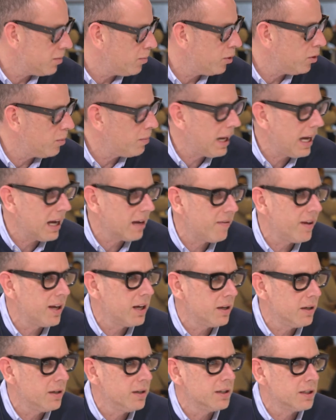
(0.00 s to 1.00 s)
pull back, thank
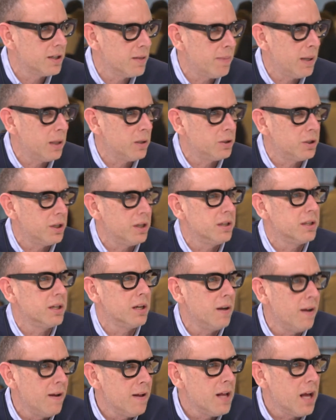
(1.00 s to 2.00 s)
goodness, the Belgians, and